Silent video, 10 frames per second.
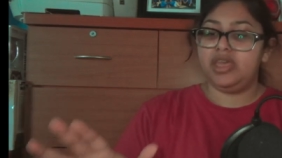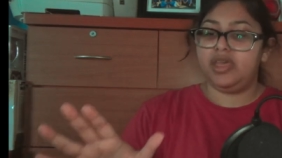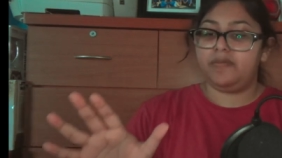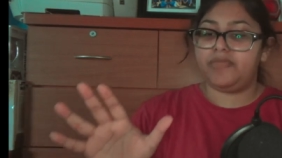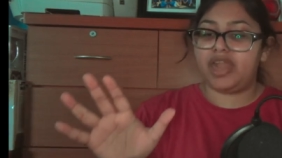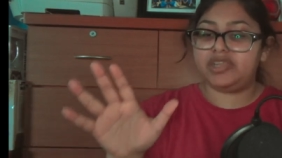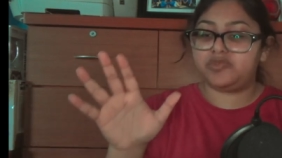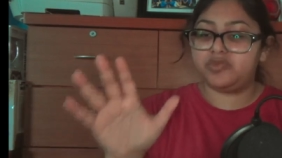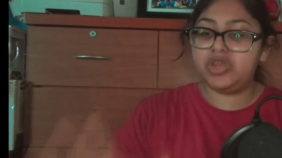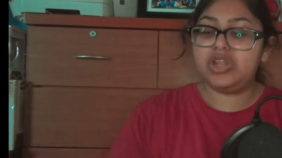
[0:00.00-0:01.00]
that is
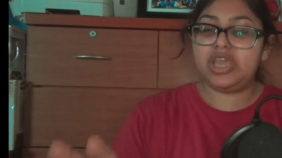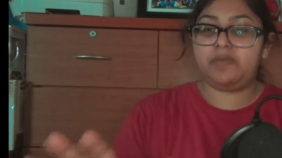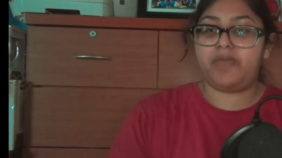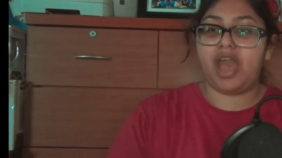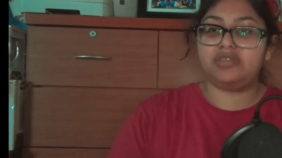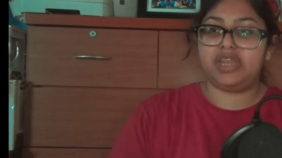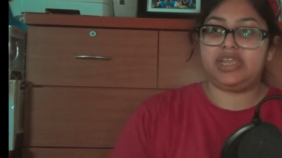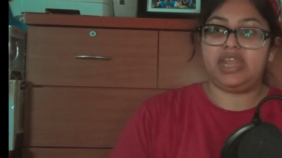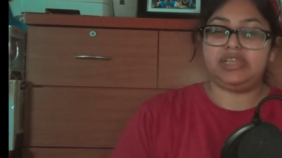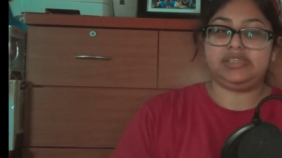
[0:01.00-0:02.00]
really about
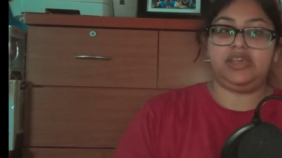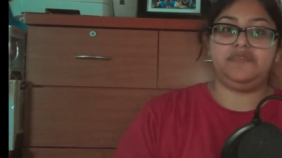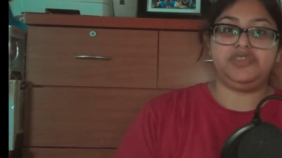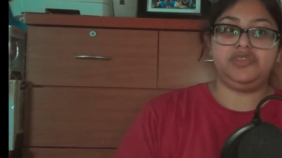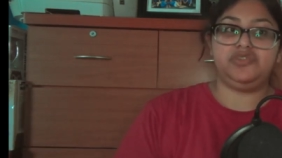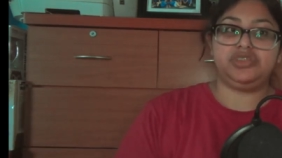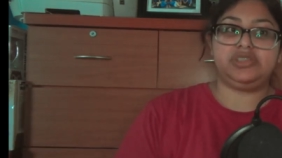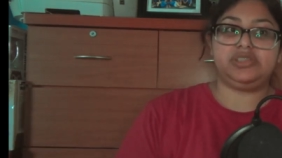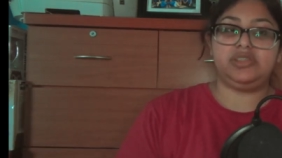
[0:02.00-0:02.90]
dedicating itself to just